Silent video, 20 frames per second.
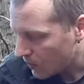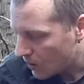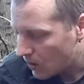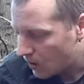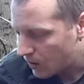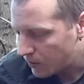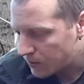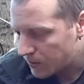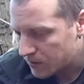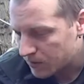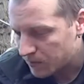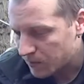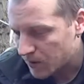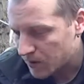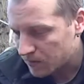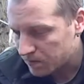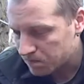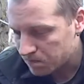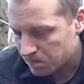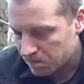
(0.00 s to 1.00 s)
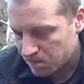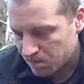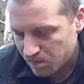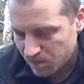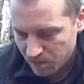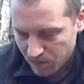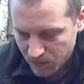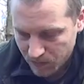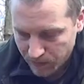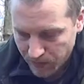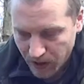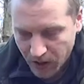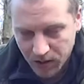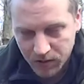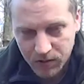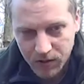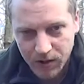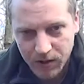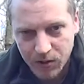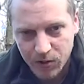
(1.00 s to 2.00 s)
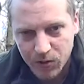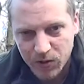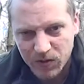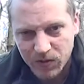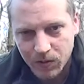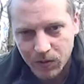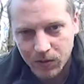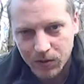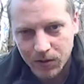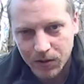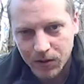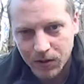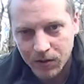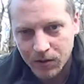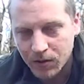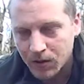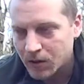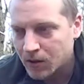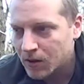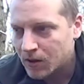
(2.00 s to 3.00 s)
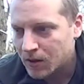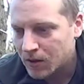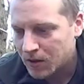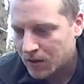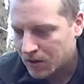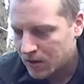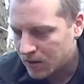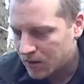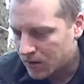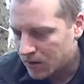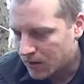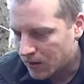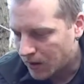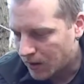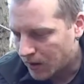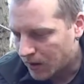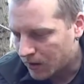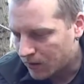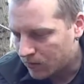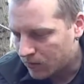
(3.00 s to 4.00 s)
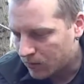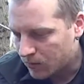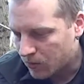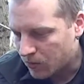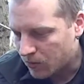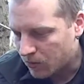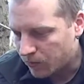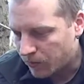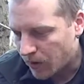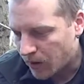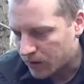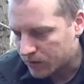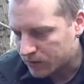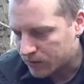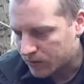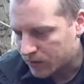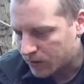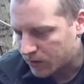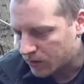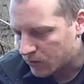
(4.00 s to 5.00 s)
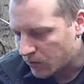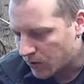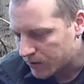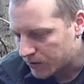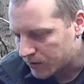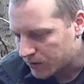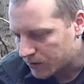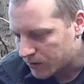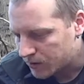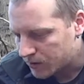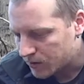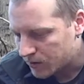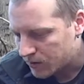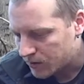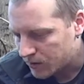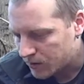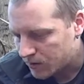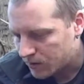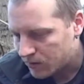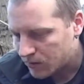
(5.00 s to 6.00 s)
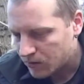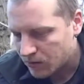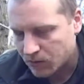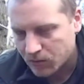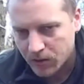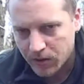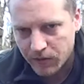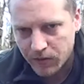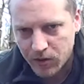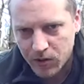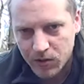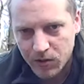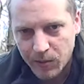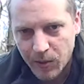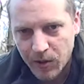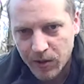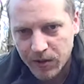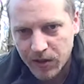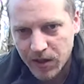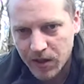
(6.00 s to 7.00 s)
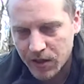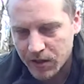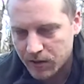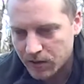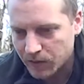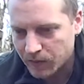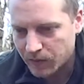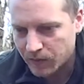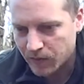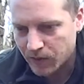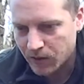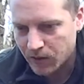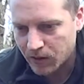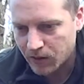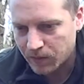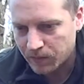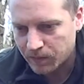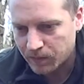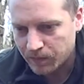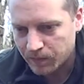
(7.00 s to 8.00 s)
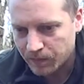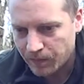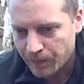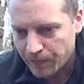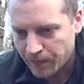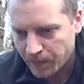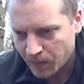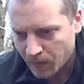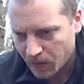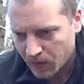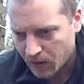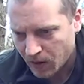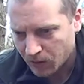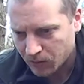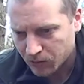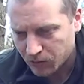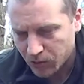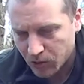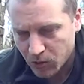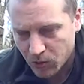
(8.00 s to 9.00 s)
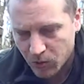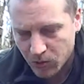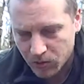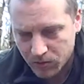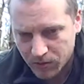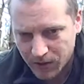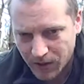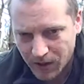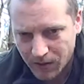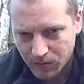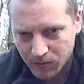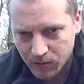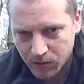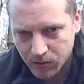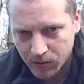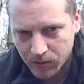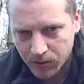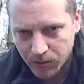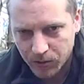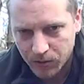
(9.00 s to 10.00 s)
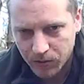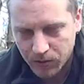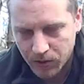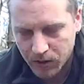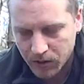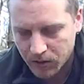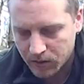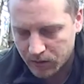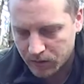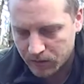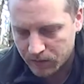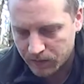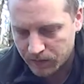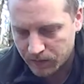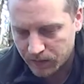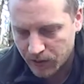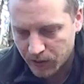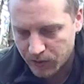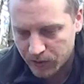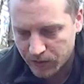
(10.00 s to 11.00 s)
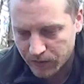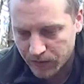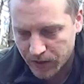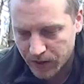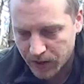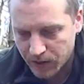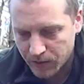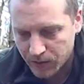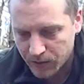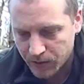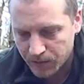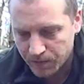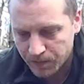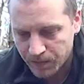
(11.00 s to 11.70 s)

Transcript: Hope it's been partially useful to you, or answered any questions, or given you some ideas of how to record sound on your future videos.